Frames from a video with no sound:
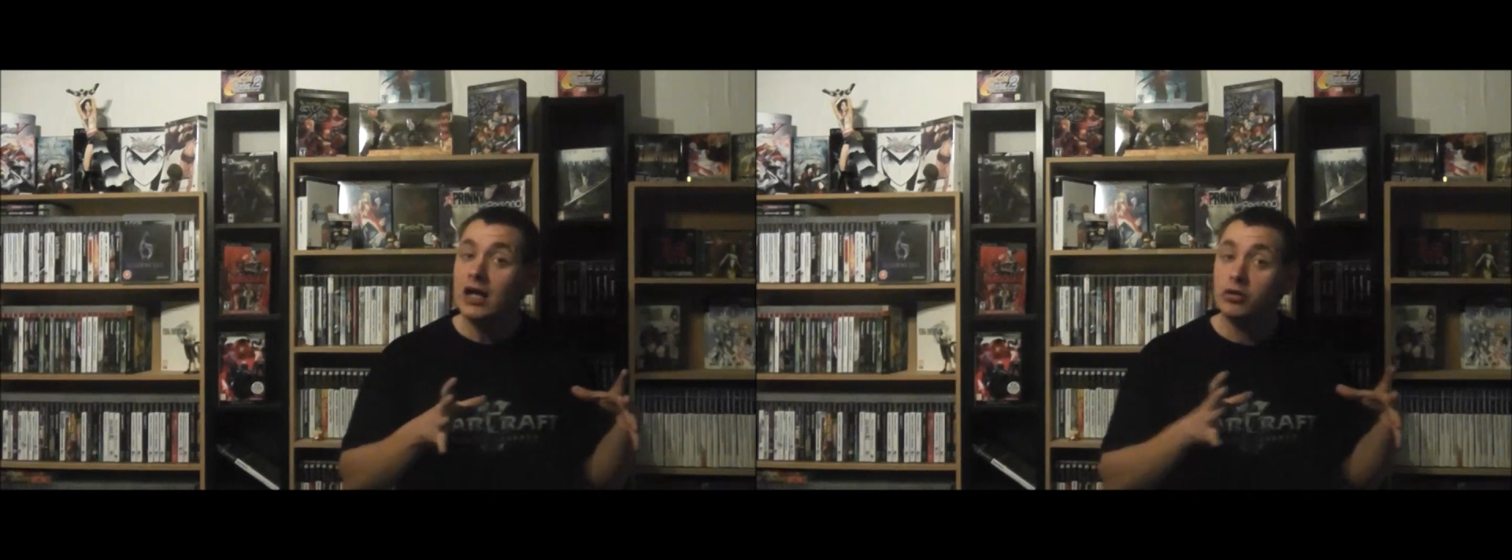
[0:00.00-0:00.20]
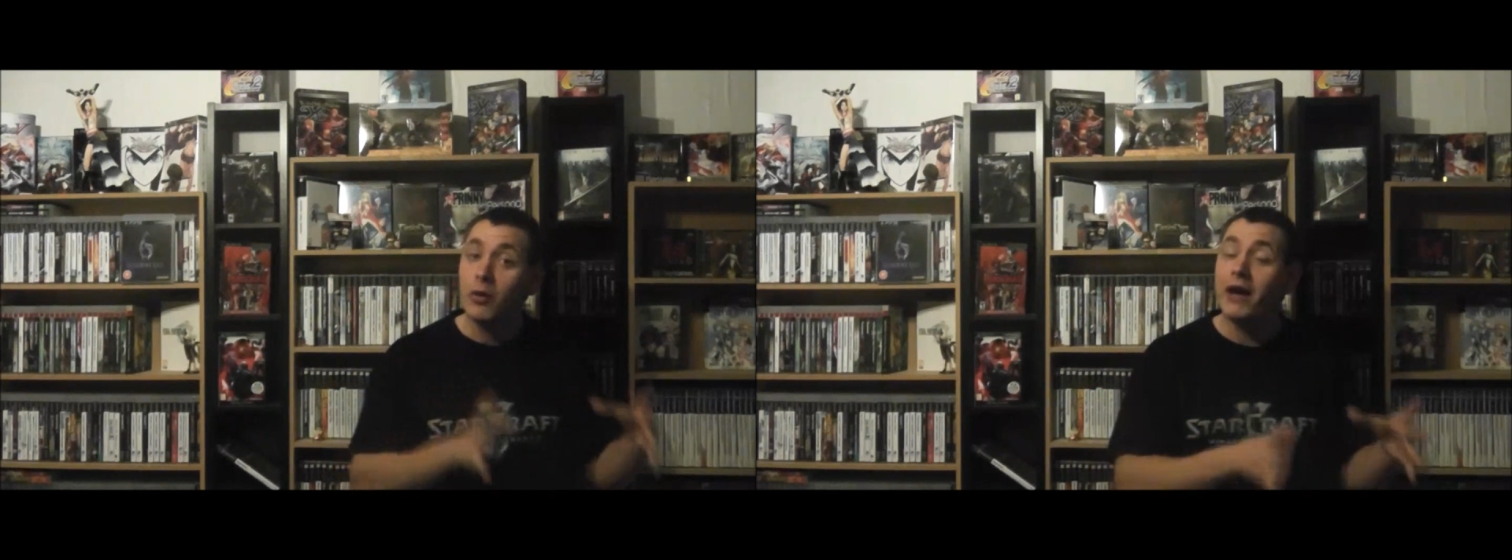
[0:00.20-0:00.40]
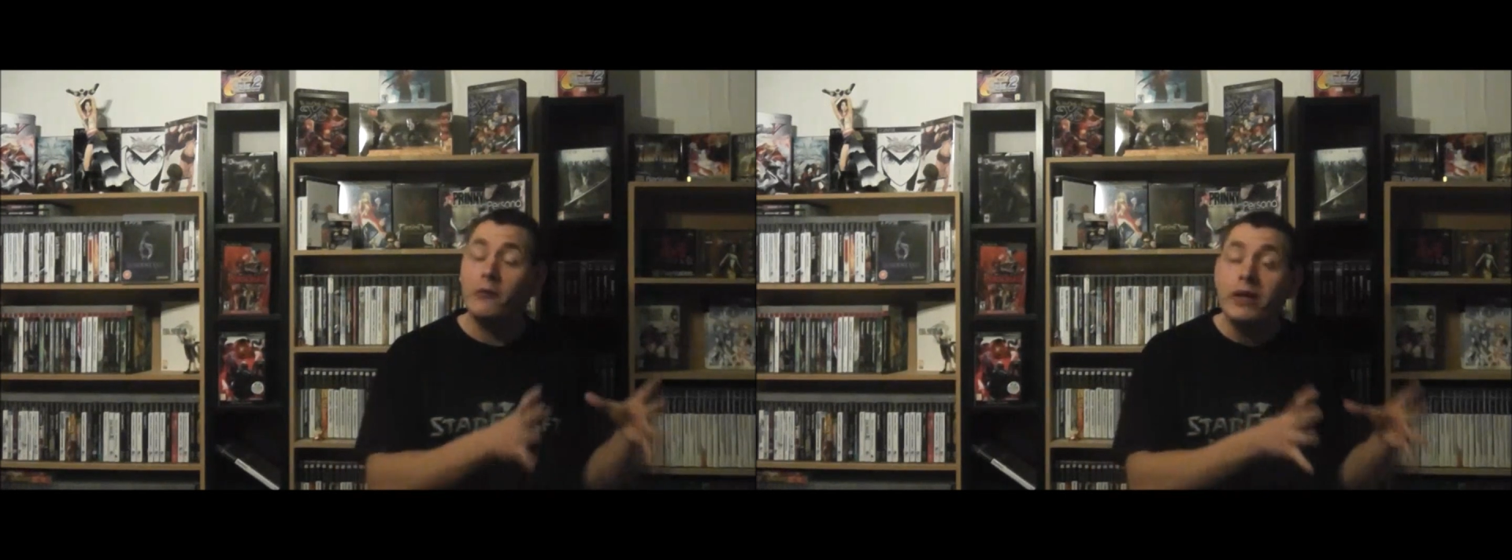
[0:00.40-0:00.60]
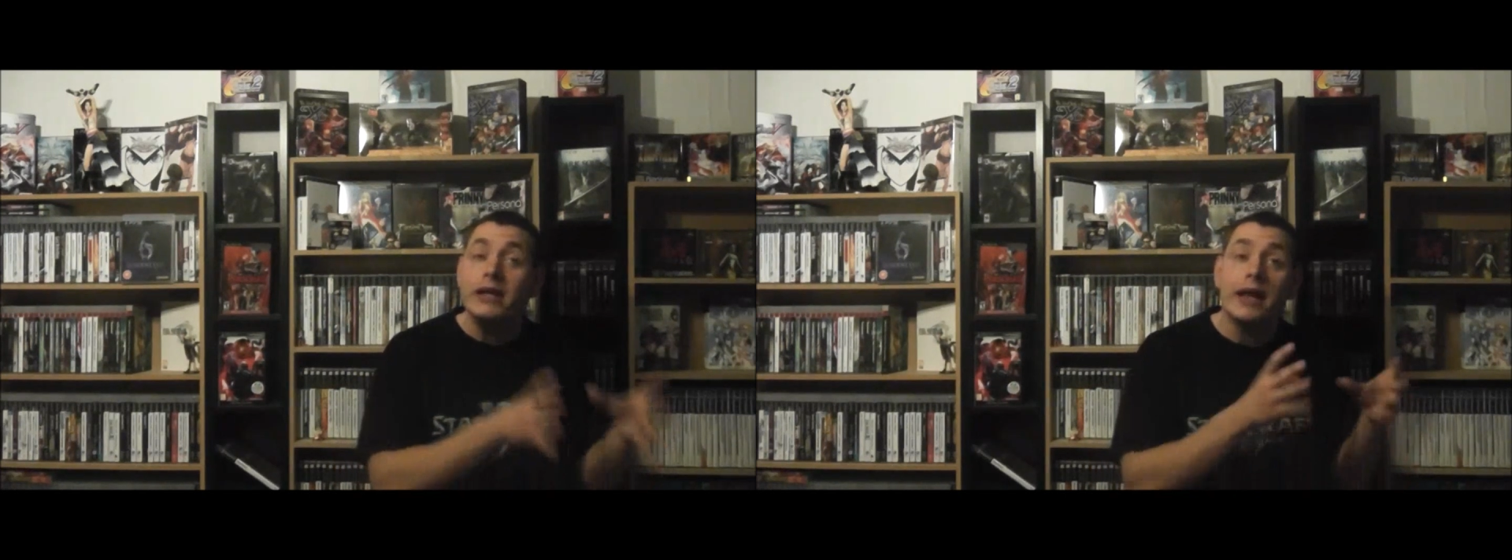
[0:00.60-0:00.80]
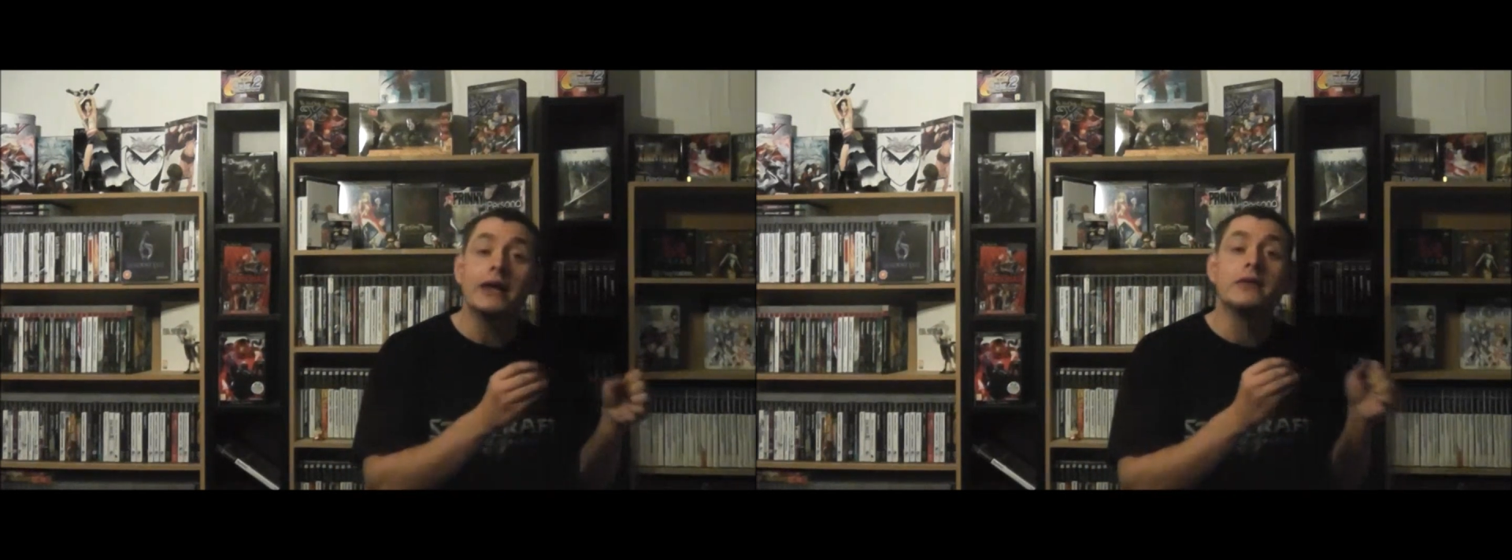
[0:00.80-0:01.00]
So I
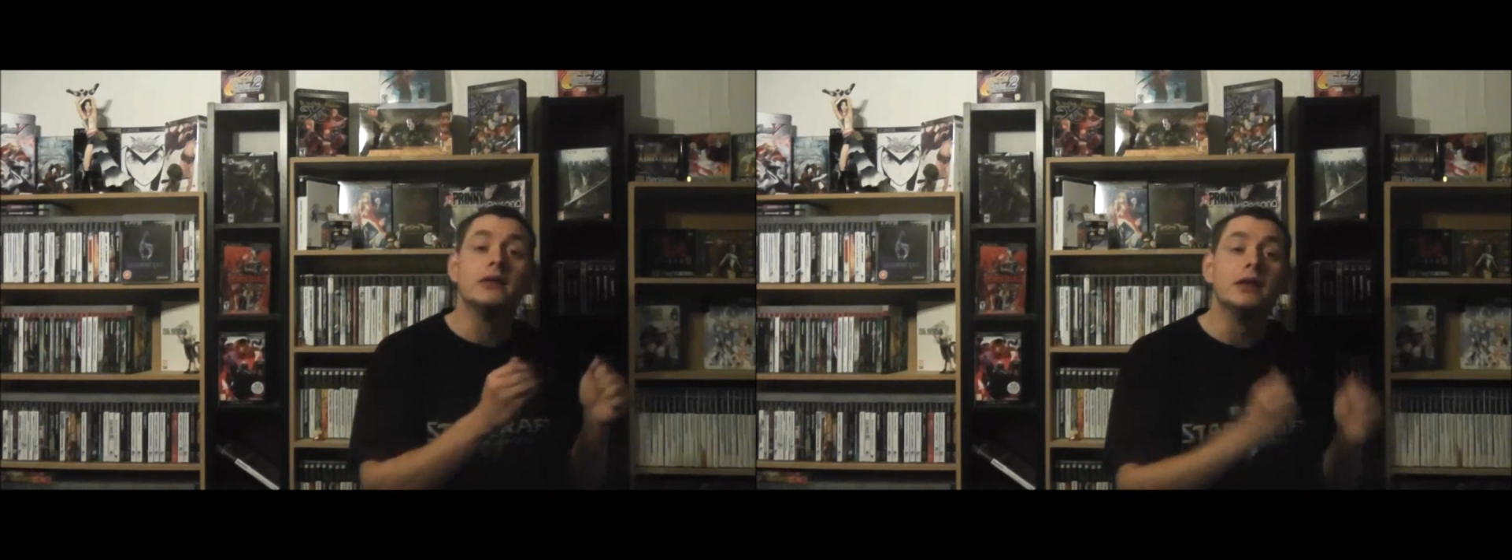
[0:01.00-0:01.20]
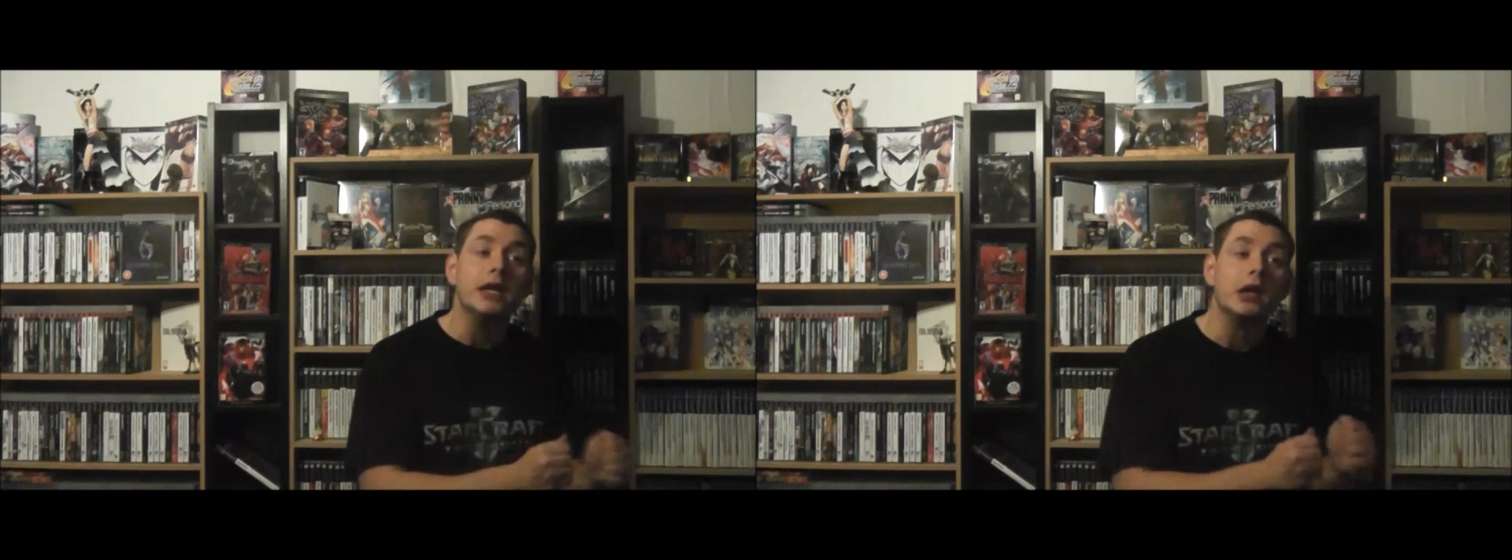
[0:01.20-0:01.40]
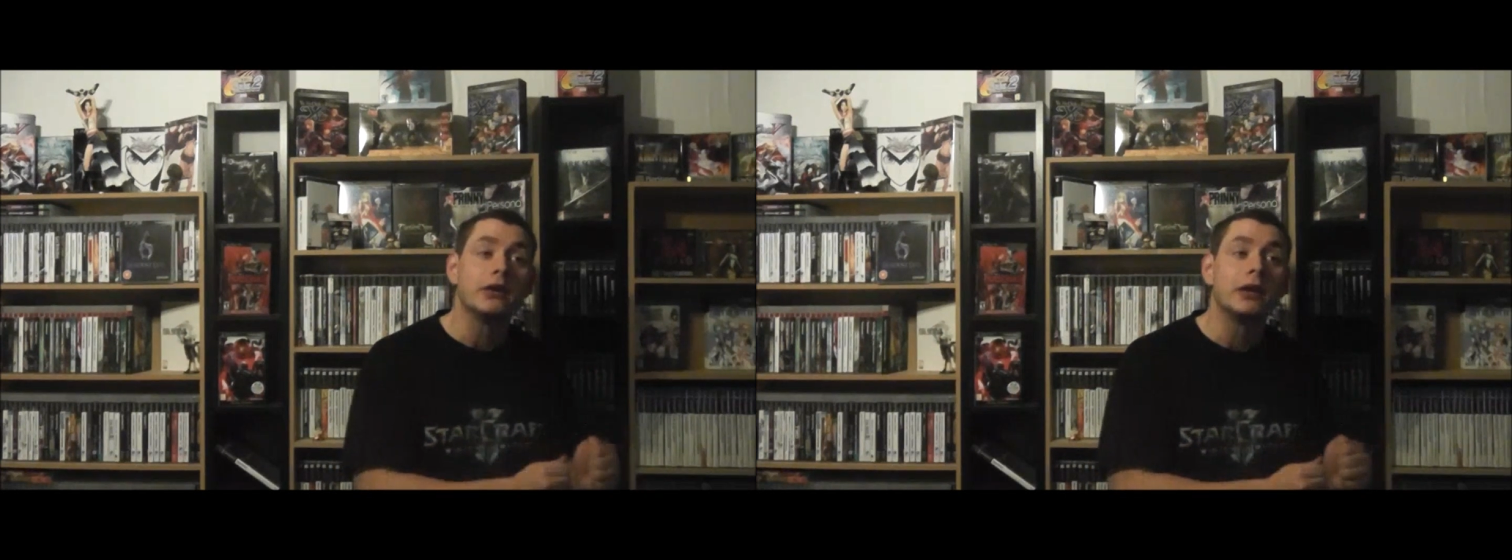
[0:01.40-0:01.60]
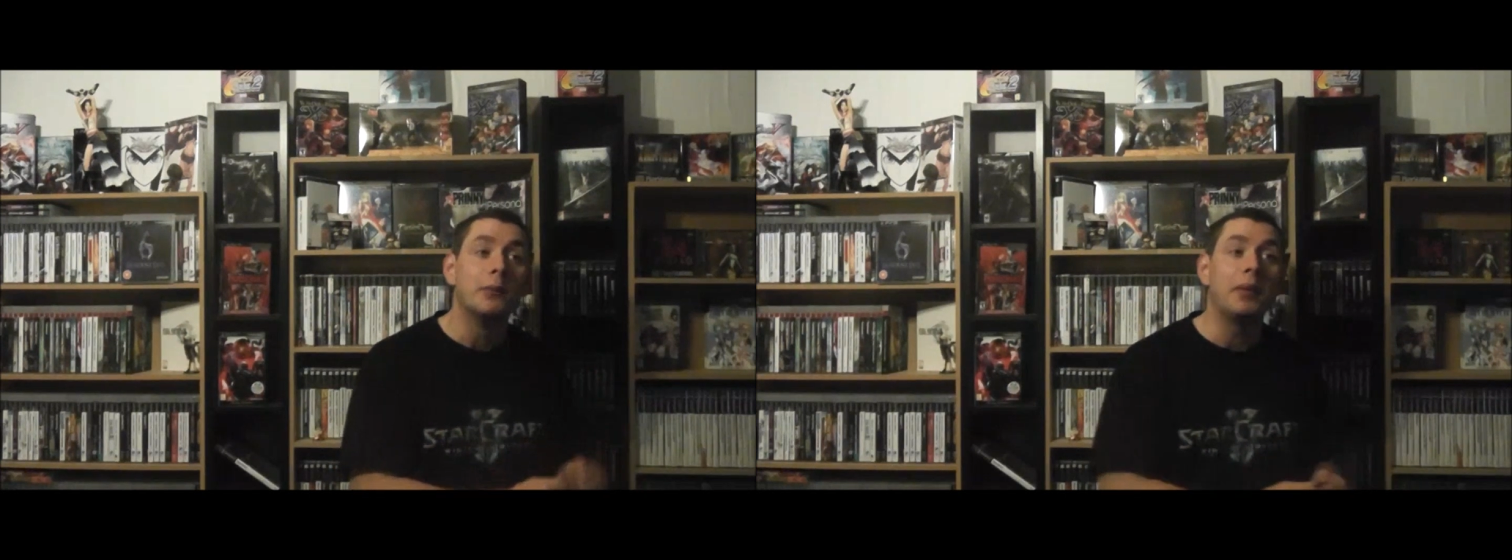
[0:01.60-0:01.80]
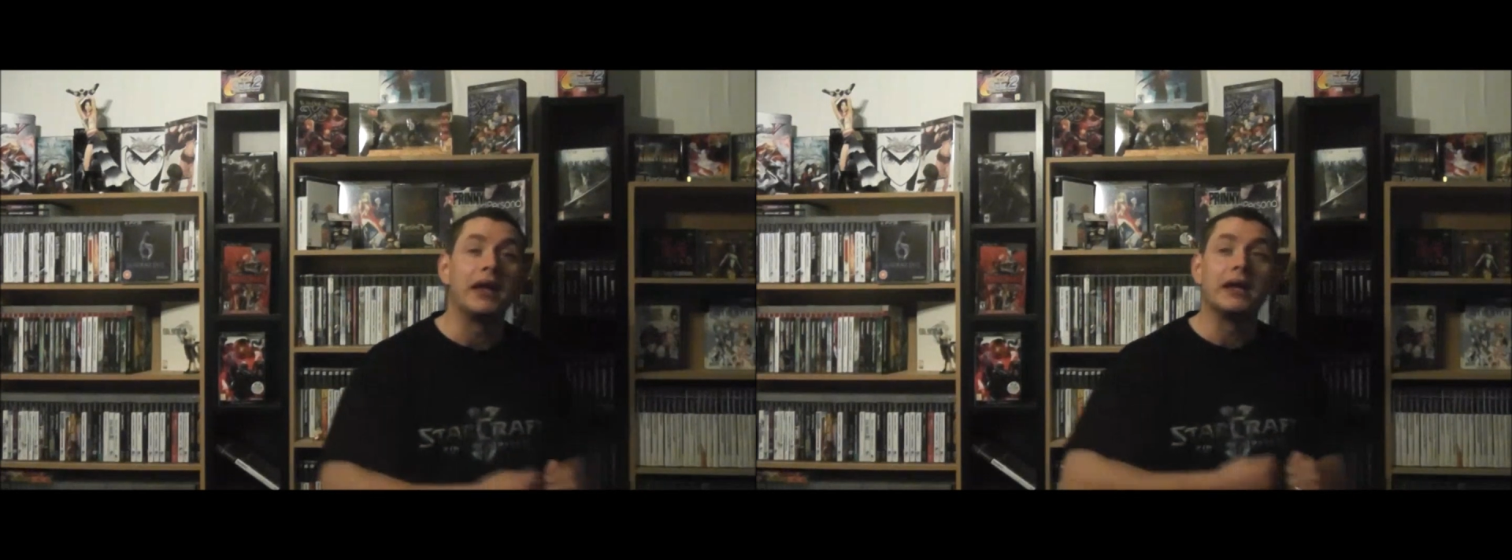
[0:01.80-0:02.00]
really like the Leon
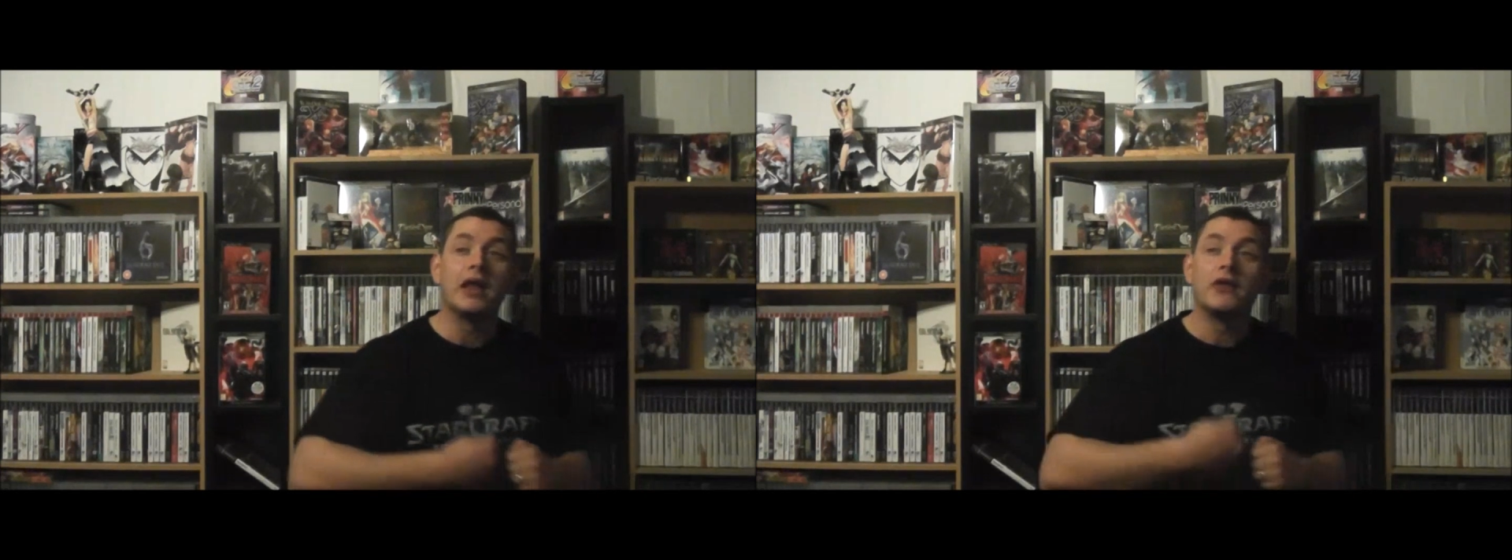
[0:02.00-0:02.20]
campaign.